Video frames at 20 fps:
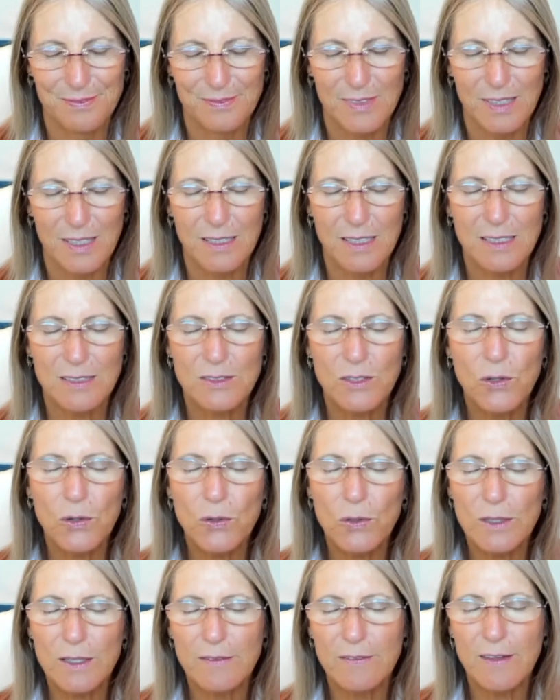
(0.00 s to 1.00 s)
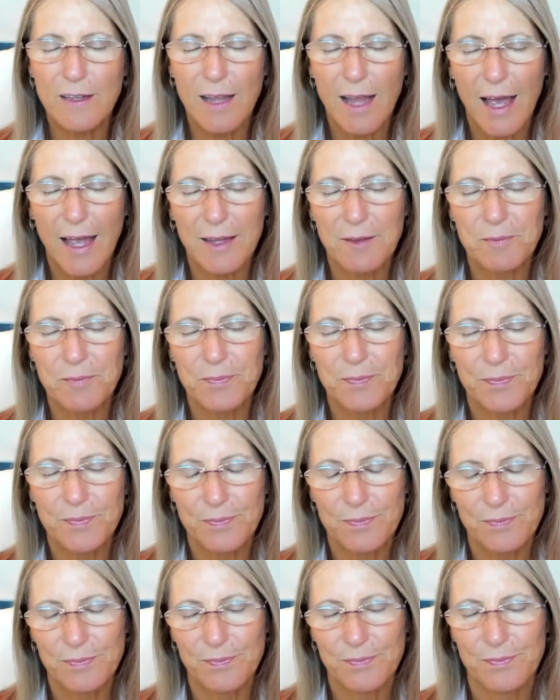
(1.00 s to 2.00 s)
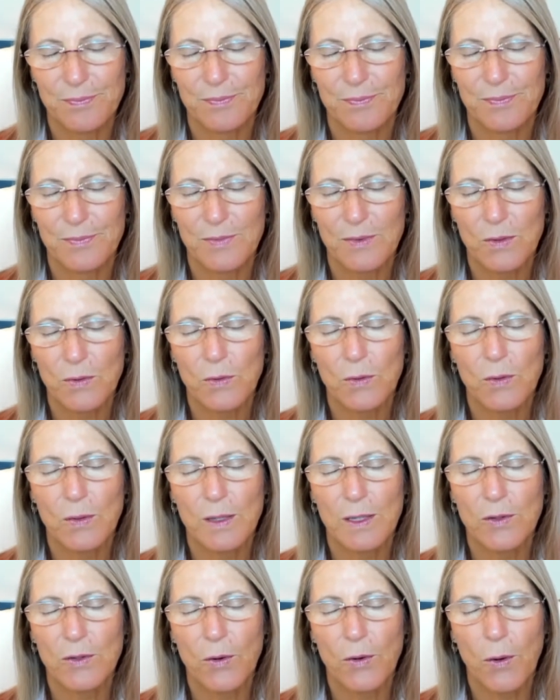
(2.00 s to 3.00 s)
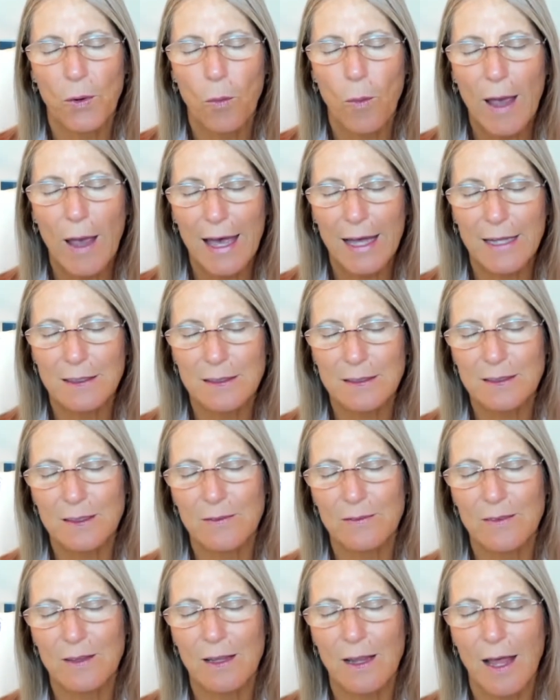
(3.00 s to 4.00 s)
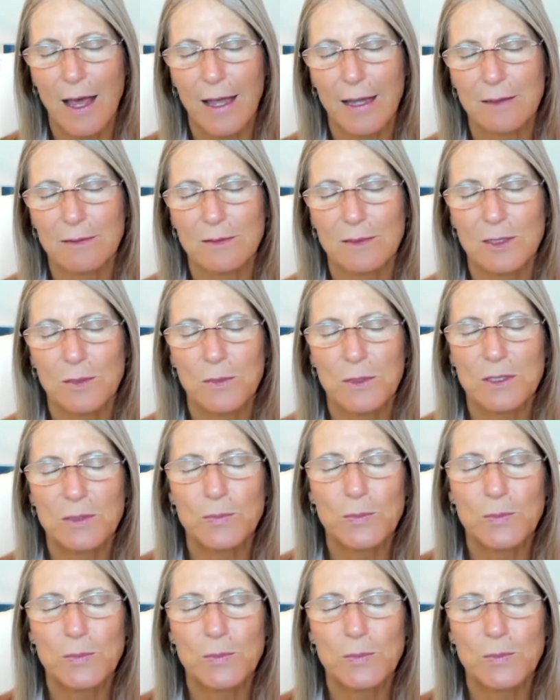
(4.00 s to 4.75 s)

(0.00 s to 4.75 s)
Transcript: And let's call in the light. Call in your awareness of the light, the most